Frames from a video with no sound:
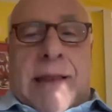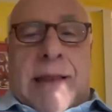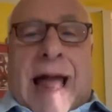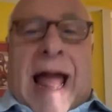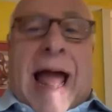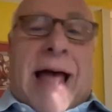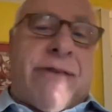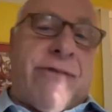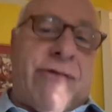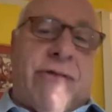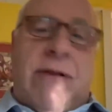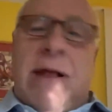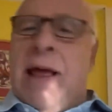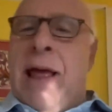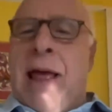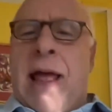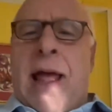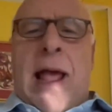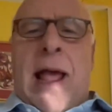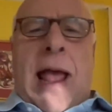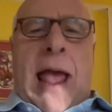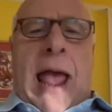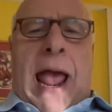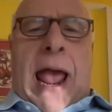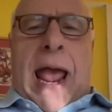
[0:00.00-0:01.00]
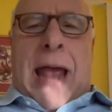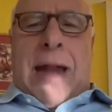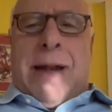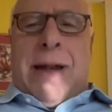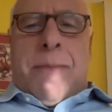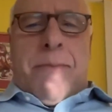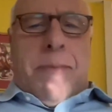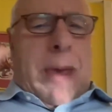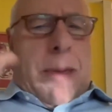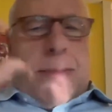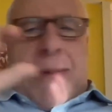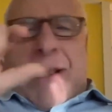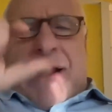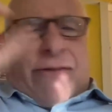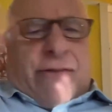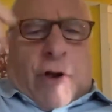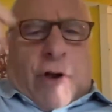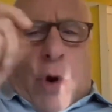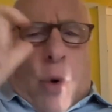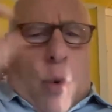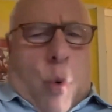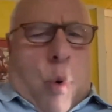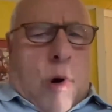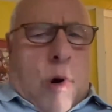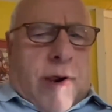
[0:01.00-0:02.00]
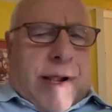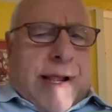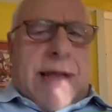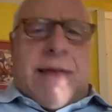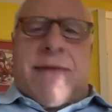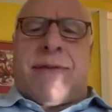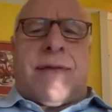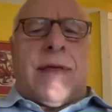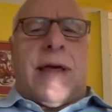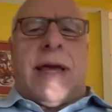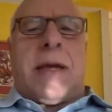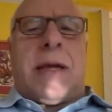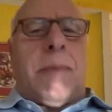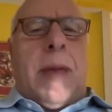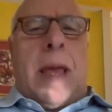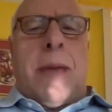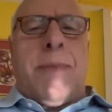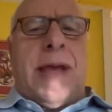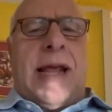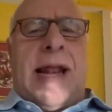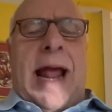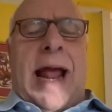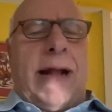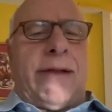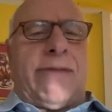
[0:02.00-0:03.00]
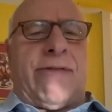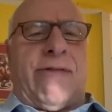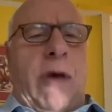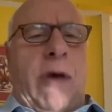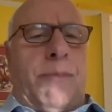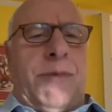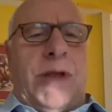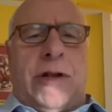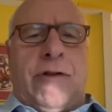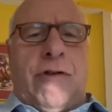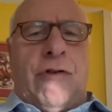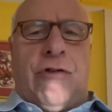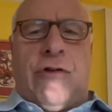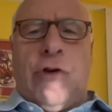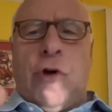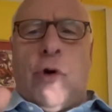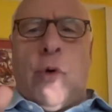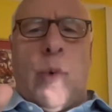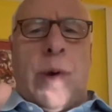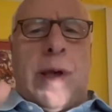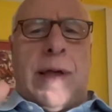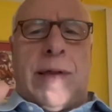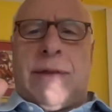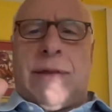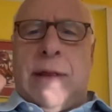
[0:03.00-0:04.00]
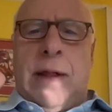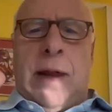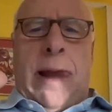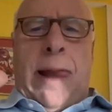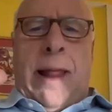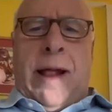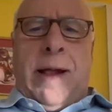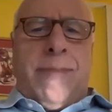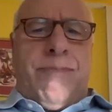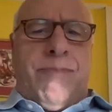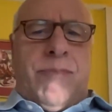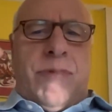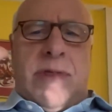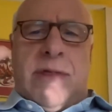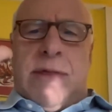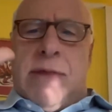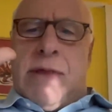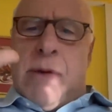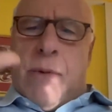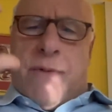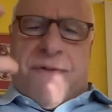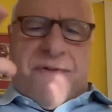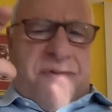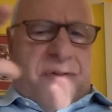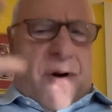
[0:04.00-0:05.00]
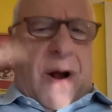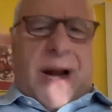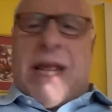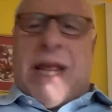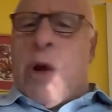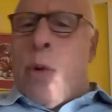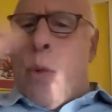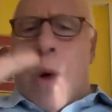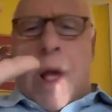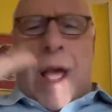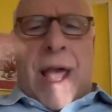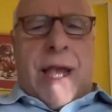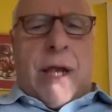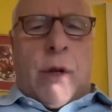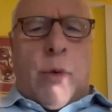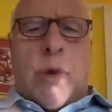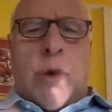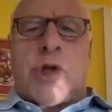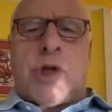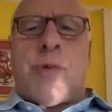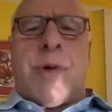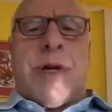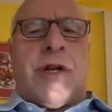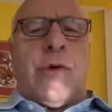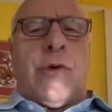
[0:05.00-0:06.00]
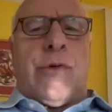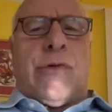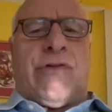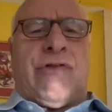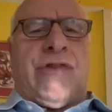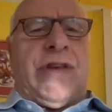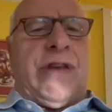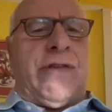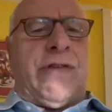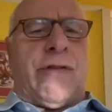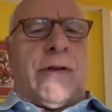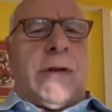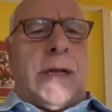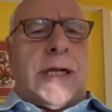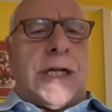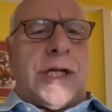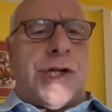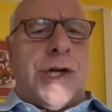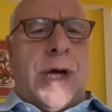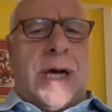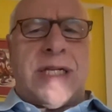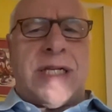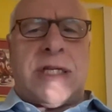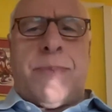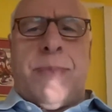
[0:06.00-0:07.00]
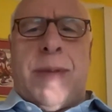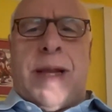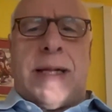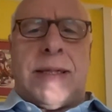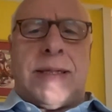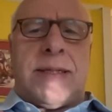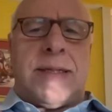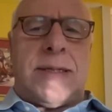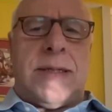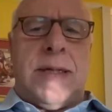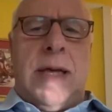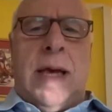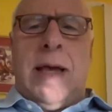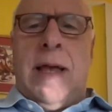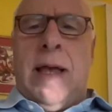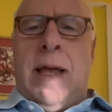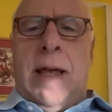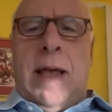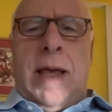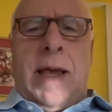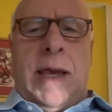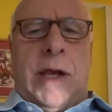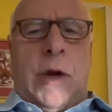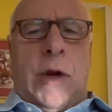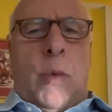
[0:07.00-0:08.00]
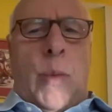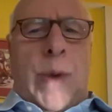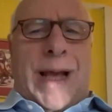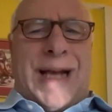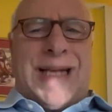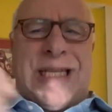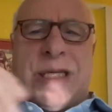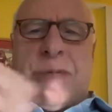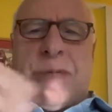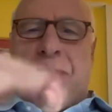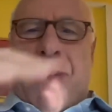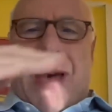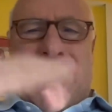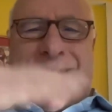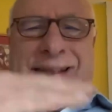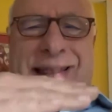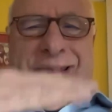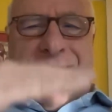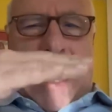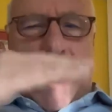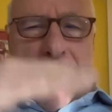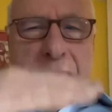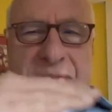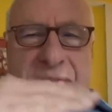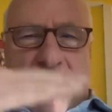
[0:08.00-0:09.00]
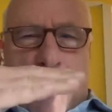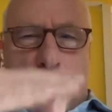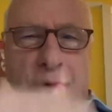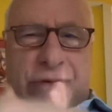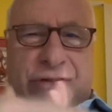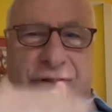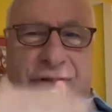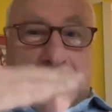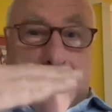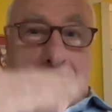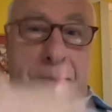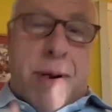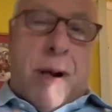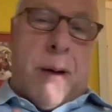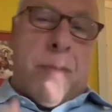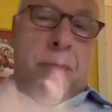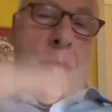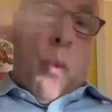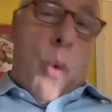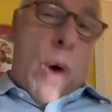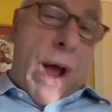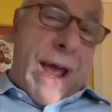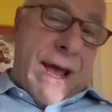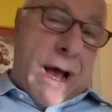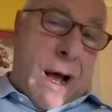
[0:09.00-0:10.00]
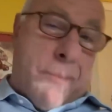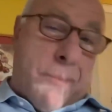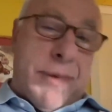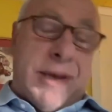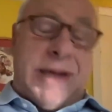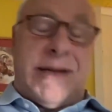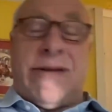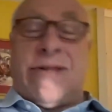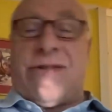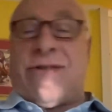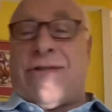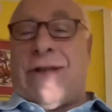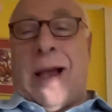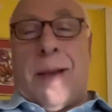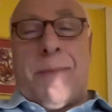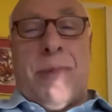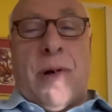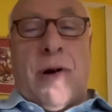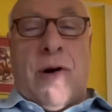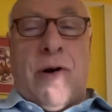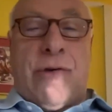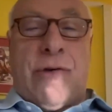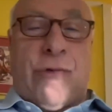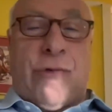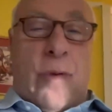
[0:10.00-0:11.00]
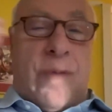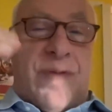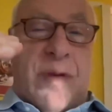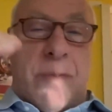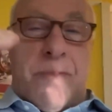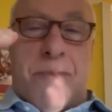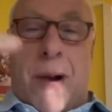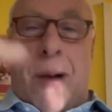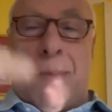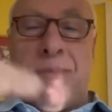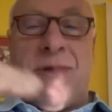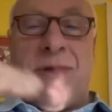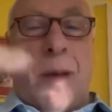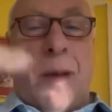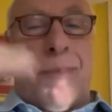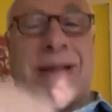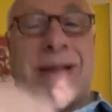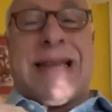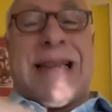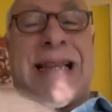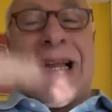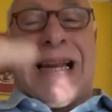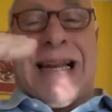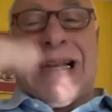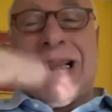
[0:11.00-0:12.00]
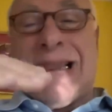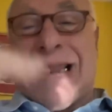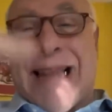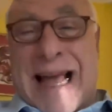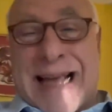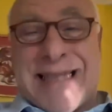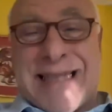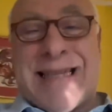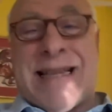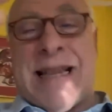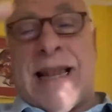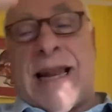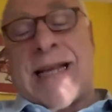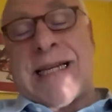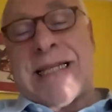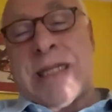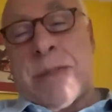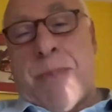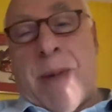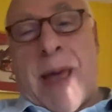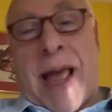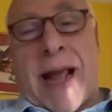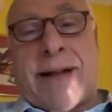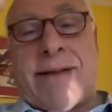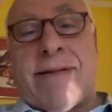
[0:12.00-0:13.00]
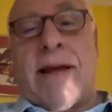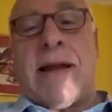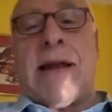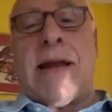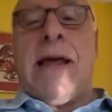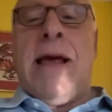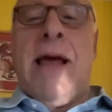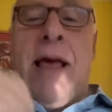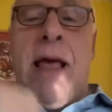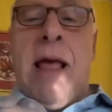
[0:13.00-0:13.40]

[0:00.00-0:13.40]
last. And maybe it's a quirky thing. Maybe it had something to do with the funny way in which we do seasonal adjustments. We expect labor force to bump way up in December. So if it bumped up a little less than expected,